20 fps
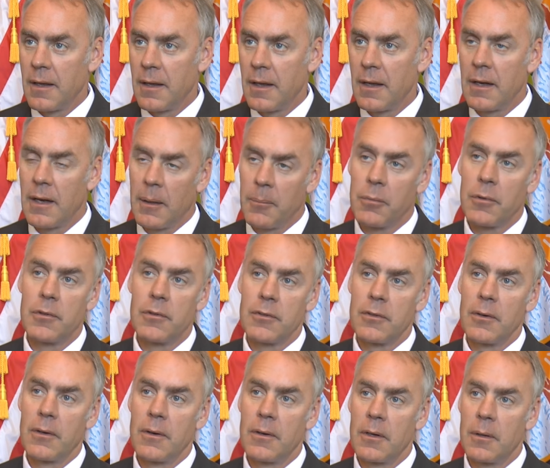and I'm
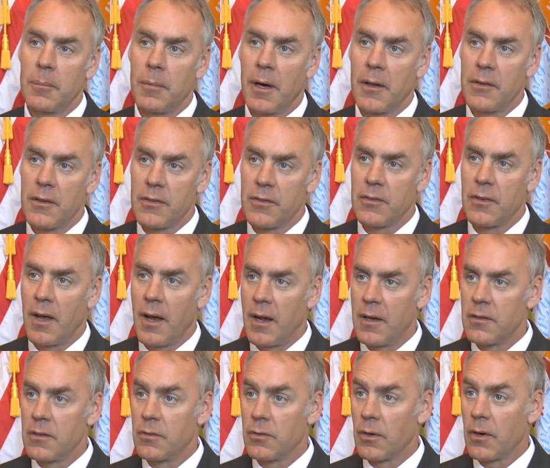concerned about the
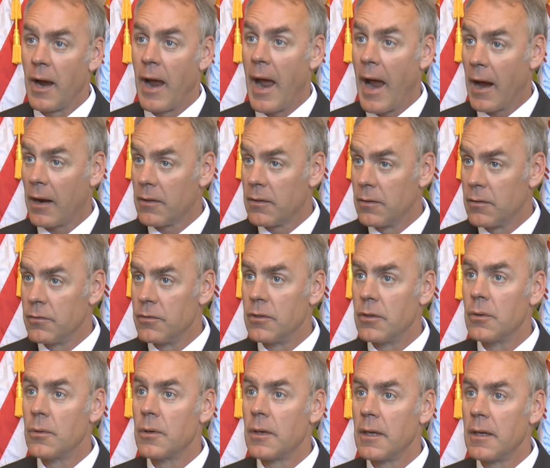size of our active
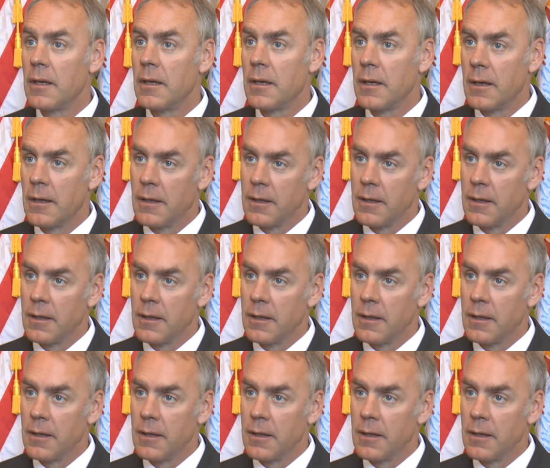duty